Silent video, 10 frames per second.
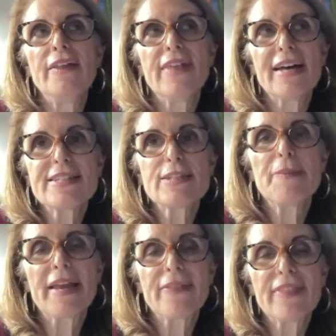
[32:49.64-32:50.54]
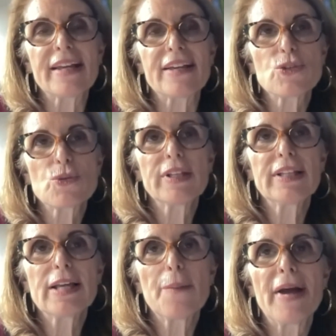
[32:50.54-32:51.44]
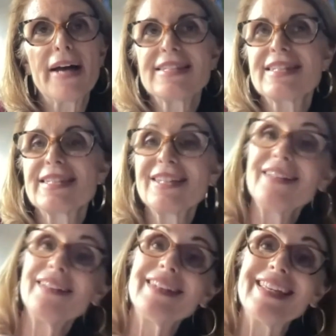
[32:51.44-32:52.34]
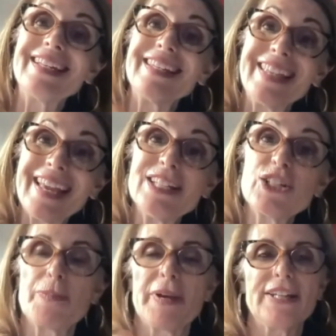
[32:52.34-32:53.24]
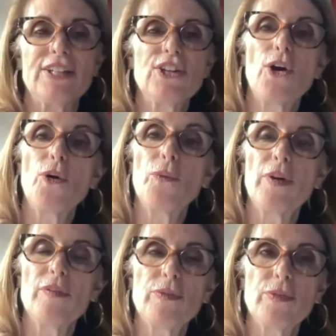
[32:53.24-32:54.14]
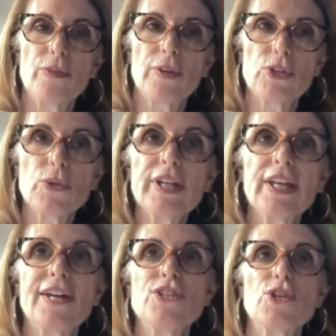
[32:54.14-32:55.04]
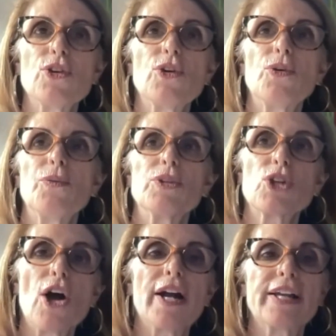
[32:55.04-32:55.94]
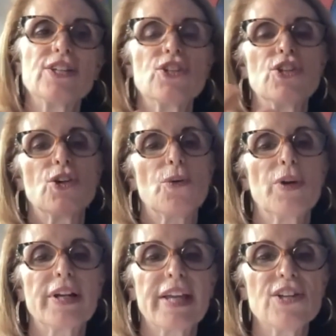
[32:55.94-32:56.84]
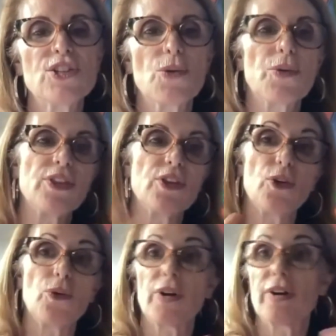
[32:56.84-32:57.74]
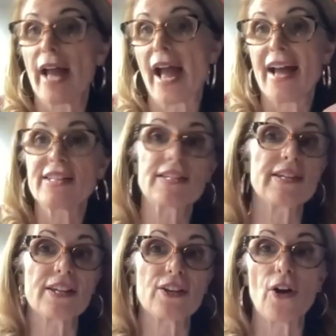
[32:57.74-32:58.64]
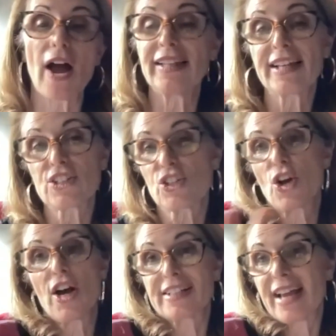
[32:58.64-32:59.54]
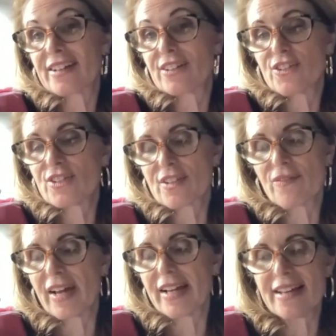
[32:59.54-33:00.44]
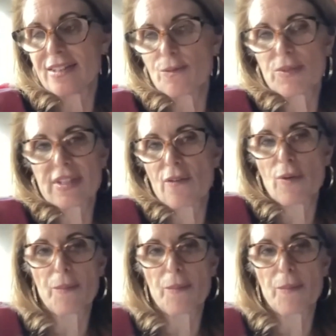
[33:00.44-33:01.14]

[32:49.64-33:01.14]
that's the main thing. It's really about still the engagement. If we're doing it on Zoom, we're talking to you, we're engaging with you, we're asking, I like to talk to actors and find out some stuff